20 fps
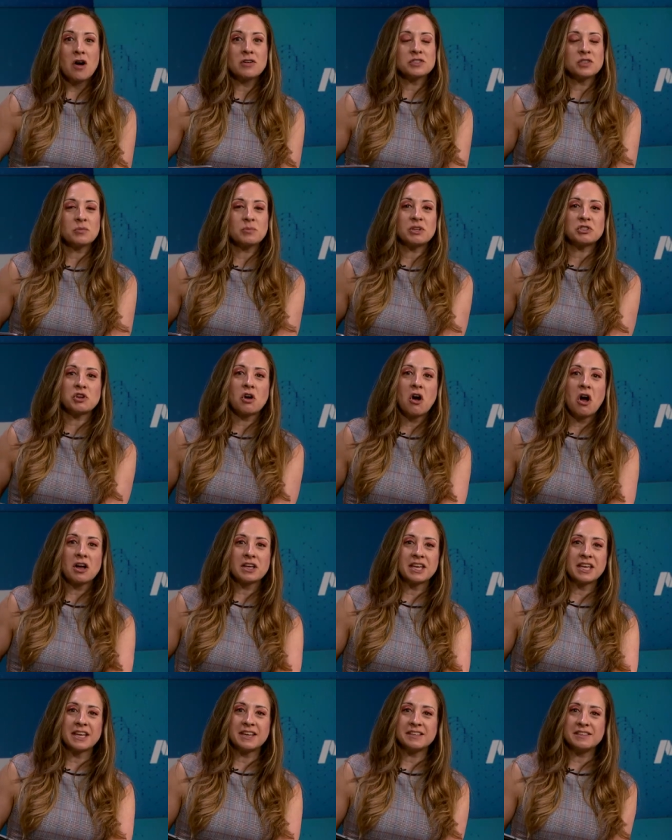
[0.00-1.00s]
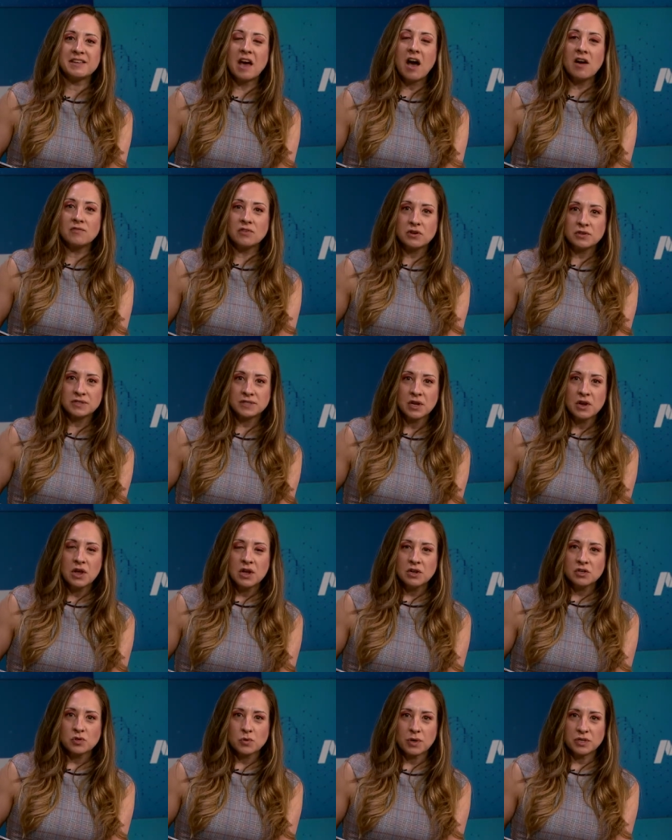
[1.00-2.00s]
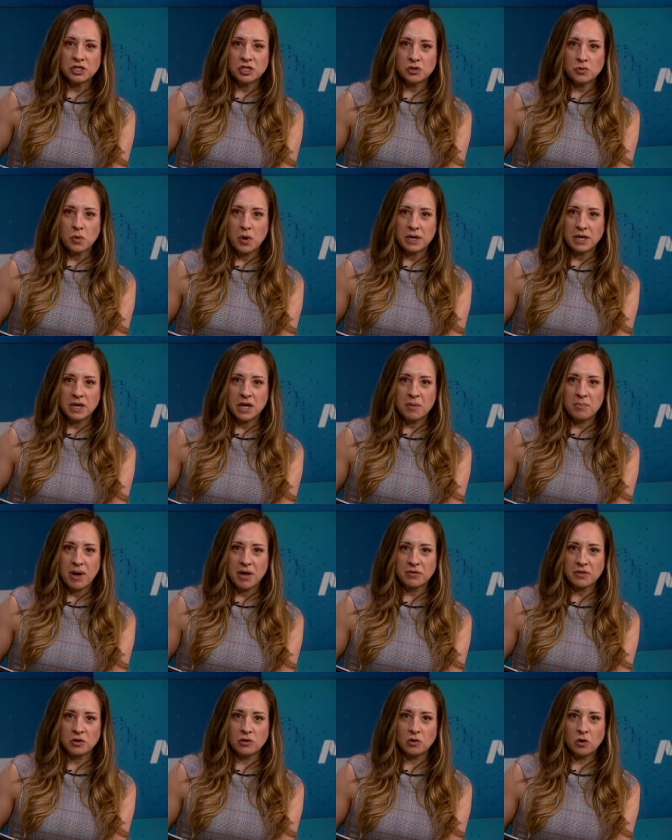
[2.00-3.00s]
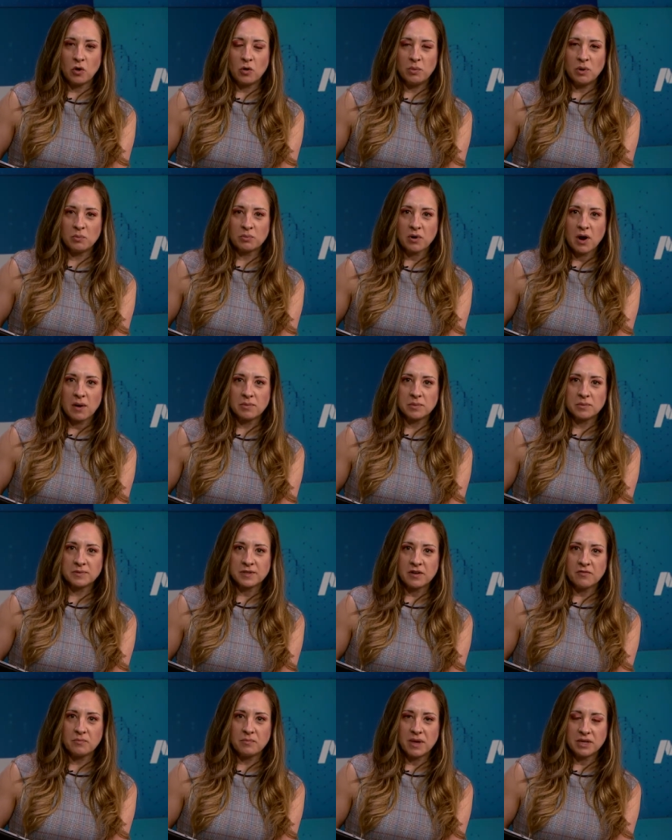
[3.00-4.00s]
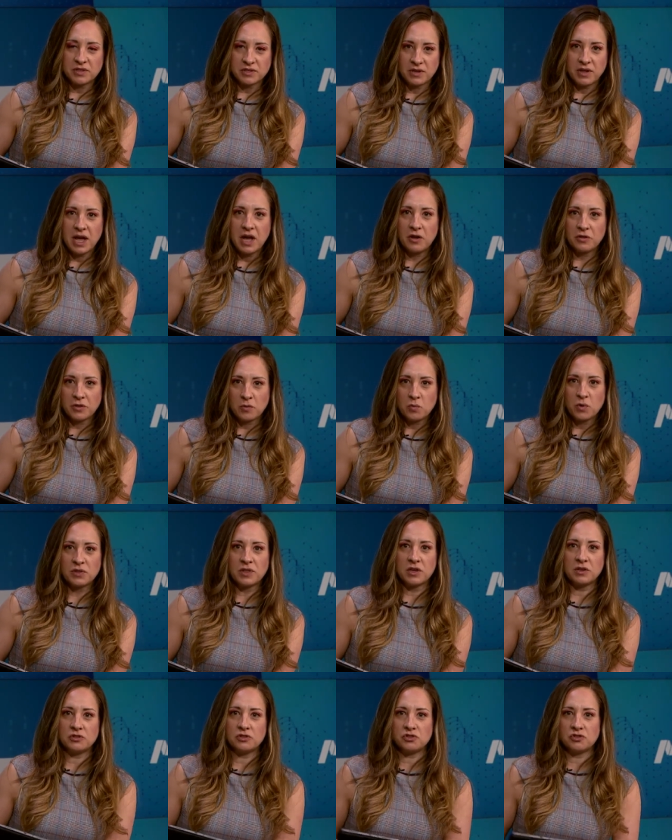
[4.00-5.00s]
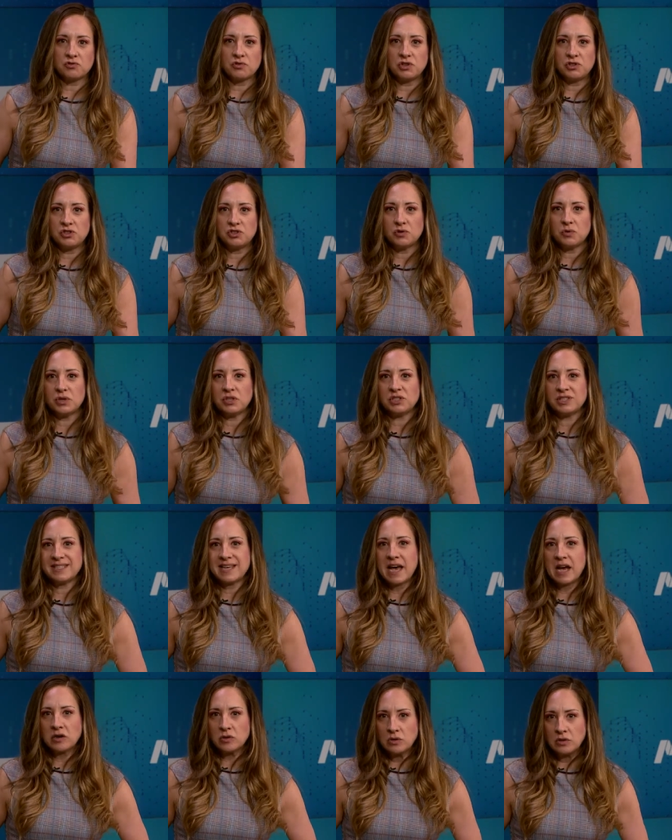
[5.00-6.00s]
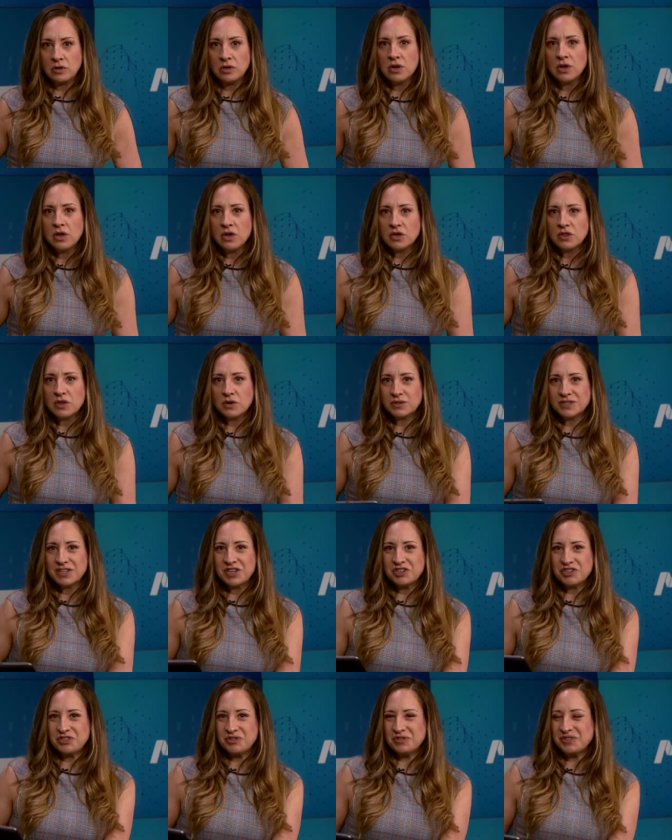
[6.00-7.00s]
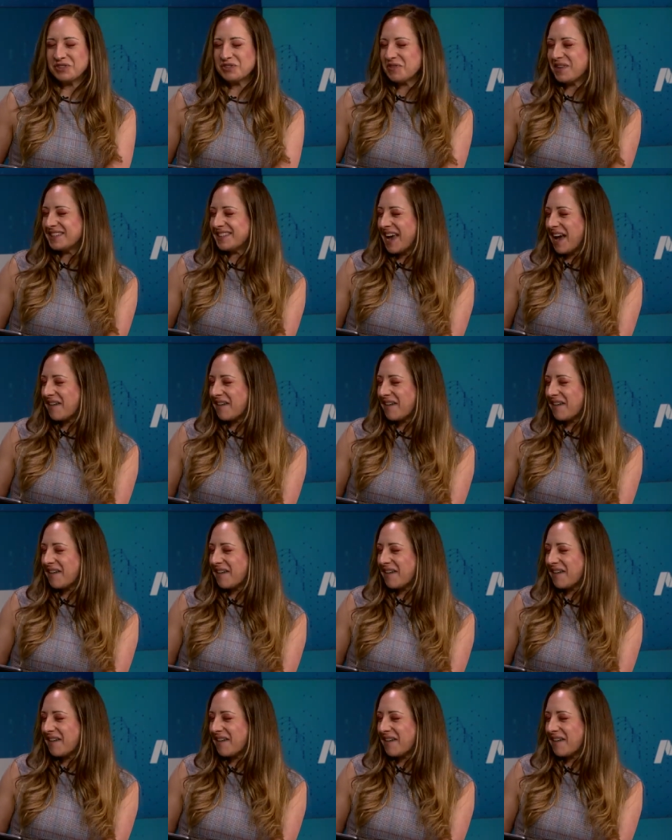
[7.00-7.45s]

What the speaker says: also be talking in Davos 2020 about the global problems of mental health and what the industry is doing to tackle those issues. It's great